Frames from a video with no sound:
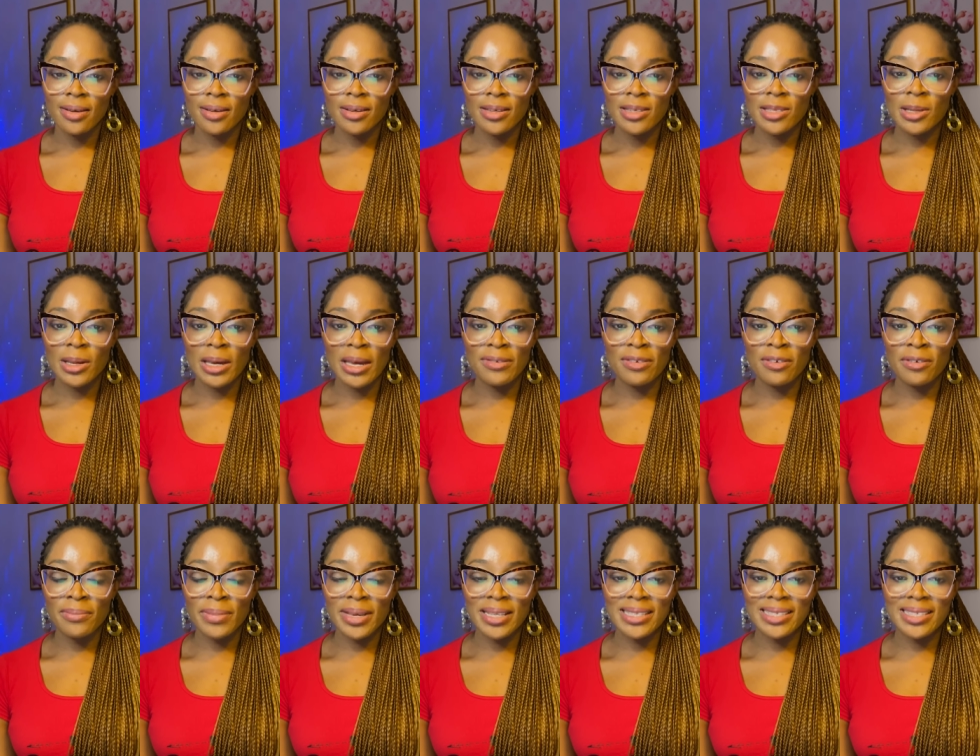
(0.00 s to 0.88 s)
So if you
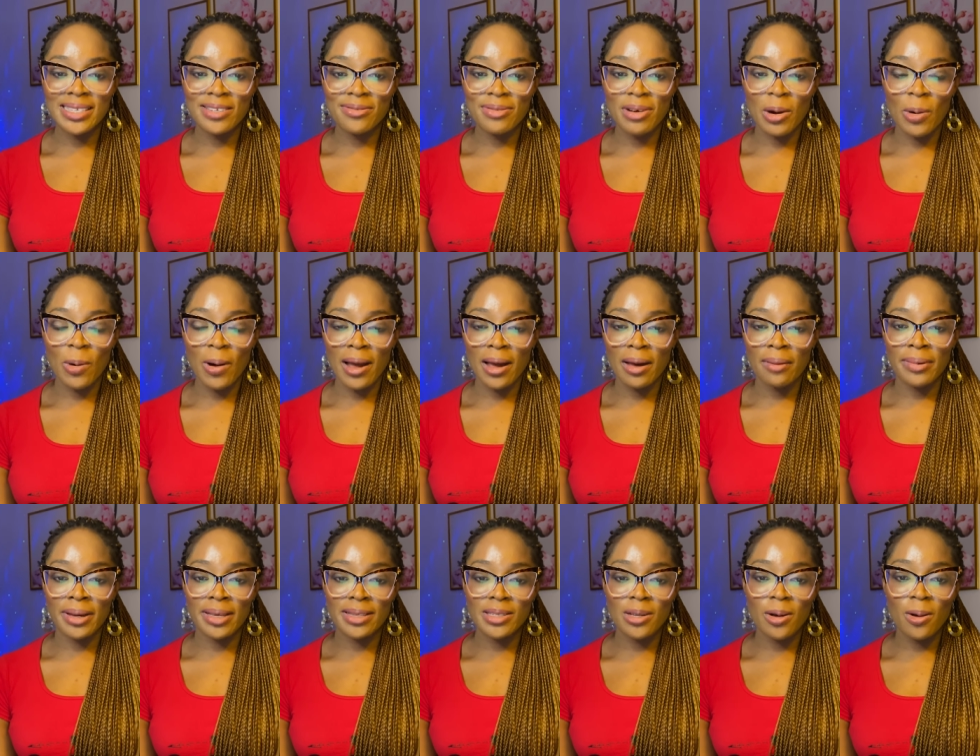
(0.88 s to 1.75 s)
meet these
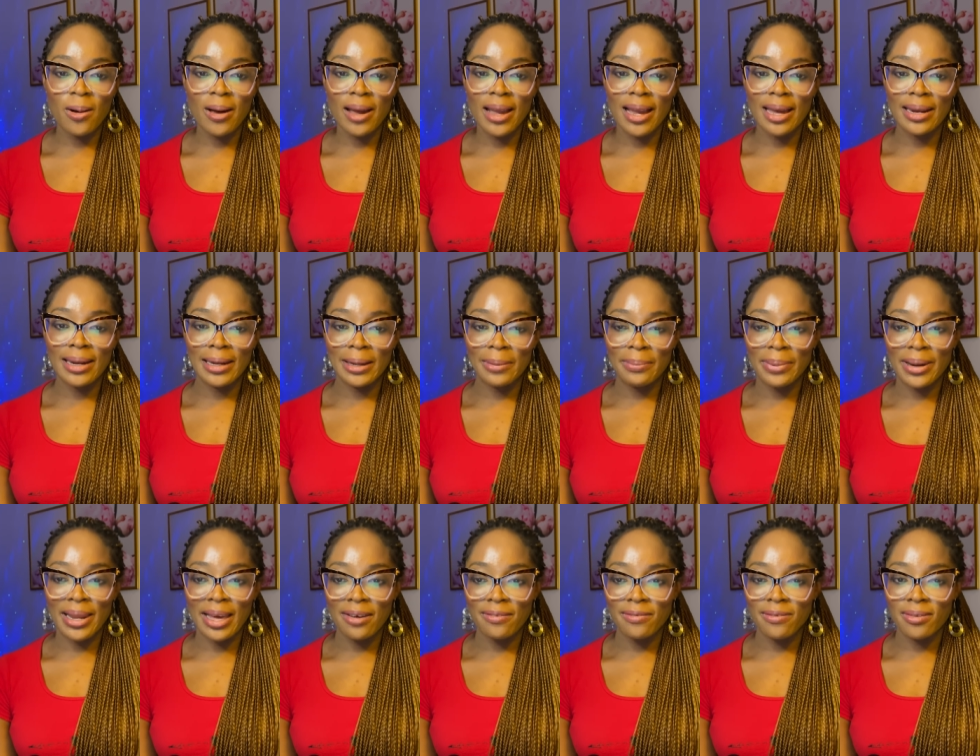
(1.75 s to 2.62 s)
requirements, go ahead and
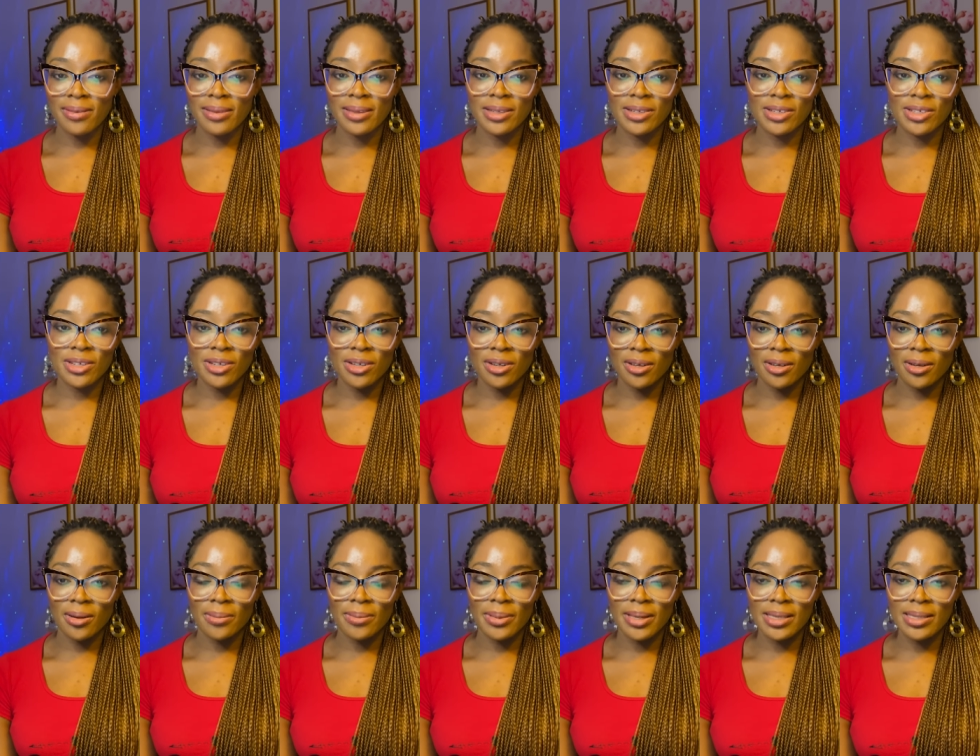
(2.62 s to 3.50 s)
apply for this
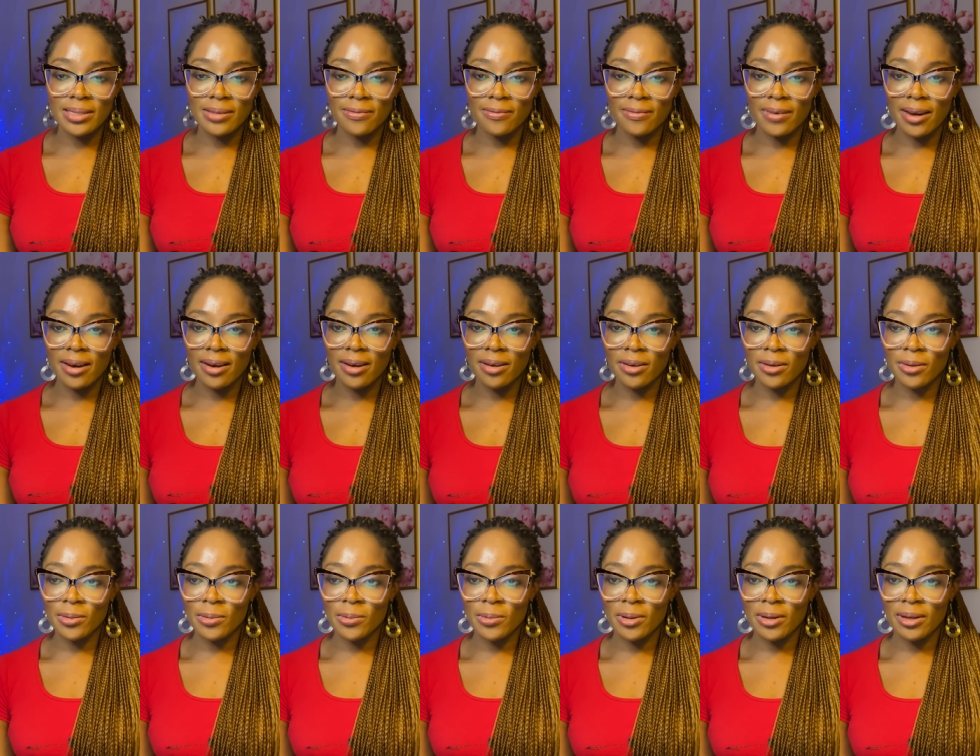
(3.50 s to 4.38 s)
job. It's a very
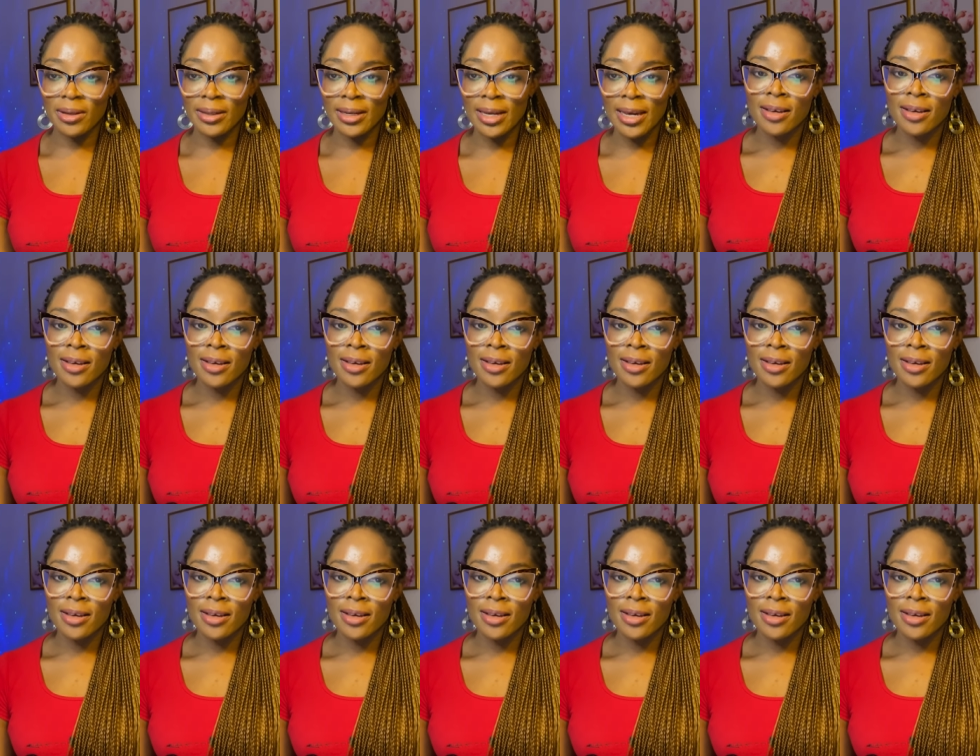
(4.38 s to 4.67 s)
good one.